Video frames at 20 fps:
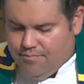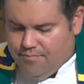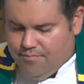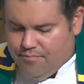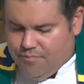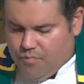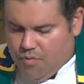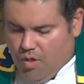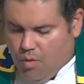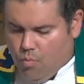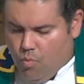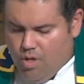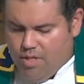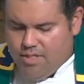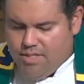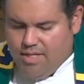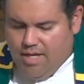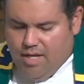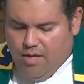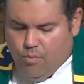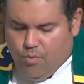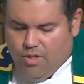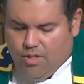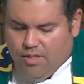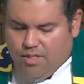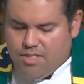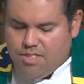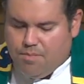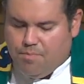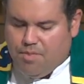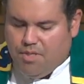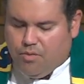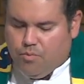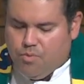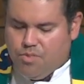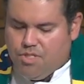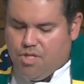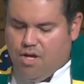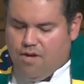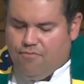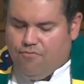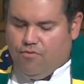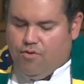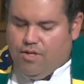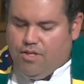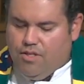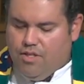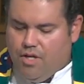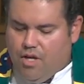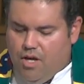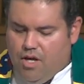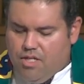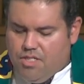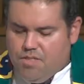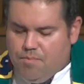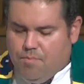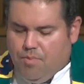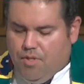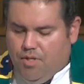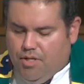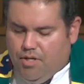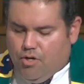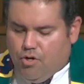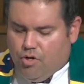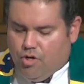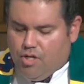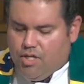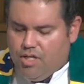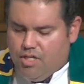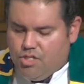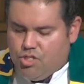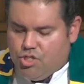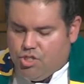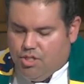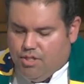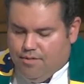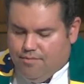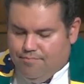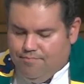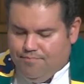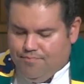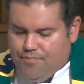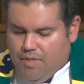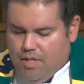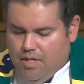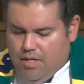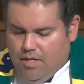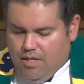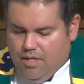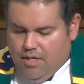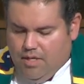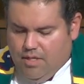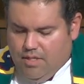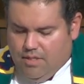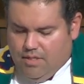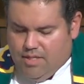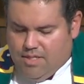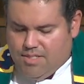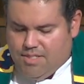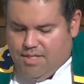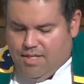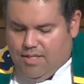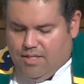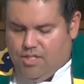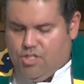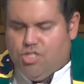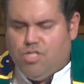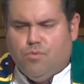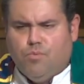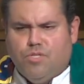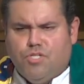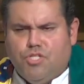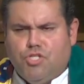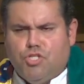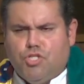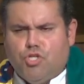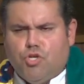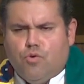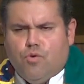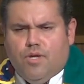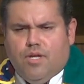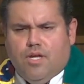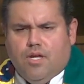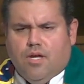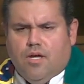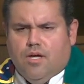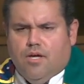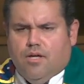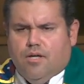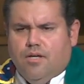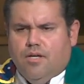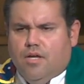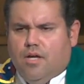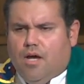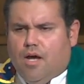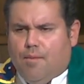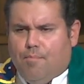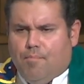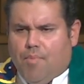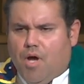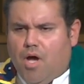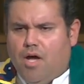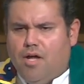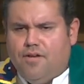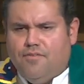And one day, when Elizabeth was offering the gospel in her kitchen, they say that she was stirring a, a pot of